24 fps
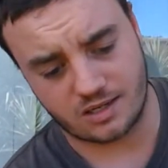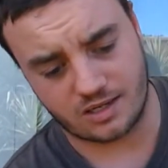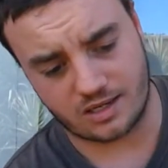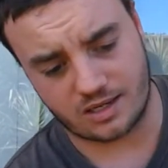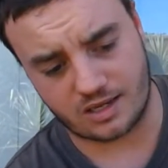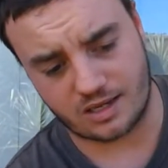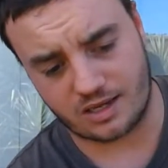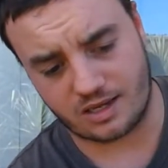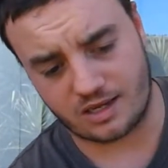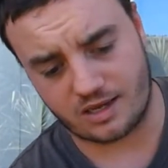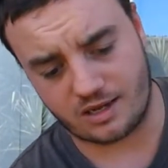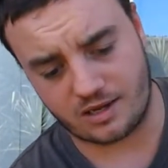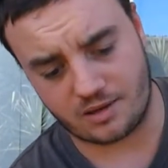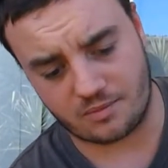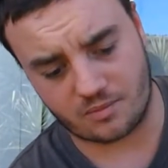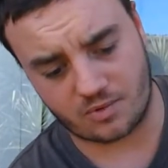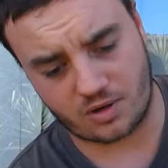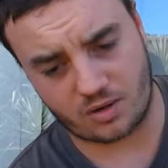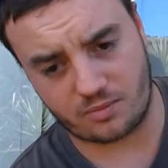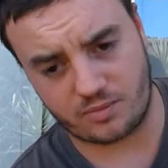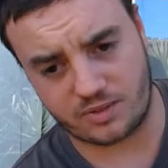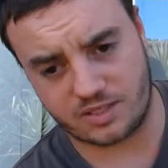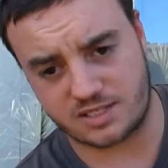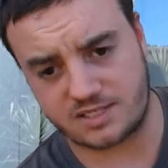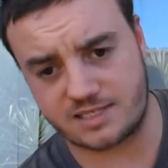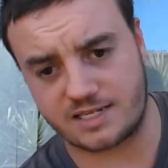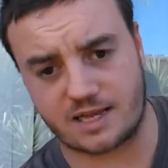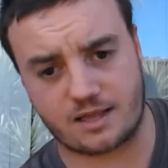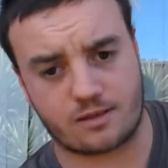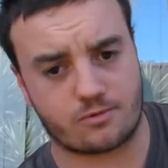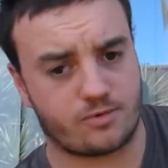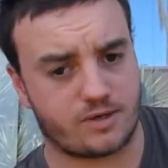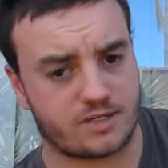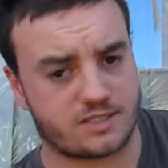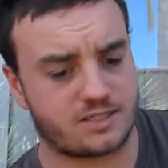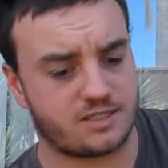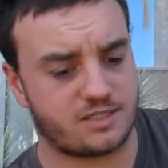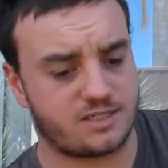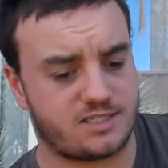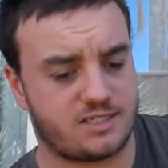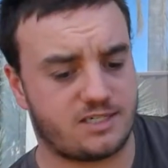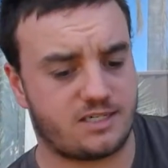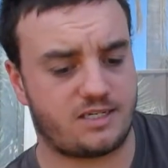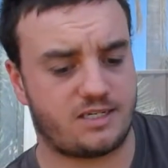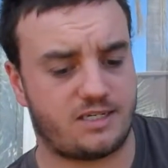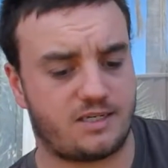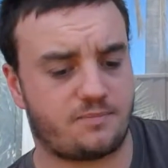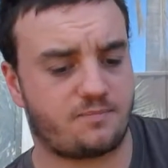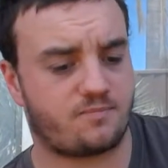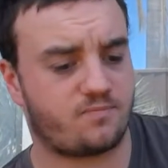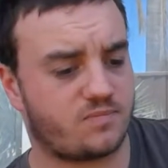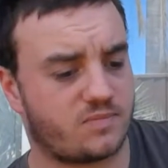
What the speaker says: I'm in southwestern Sydney,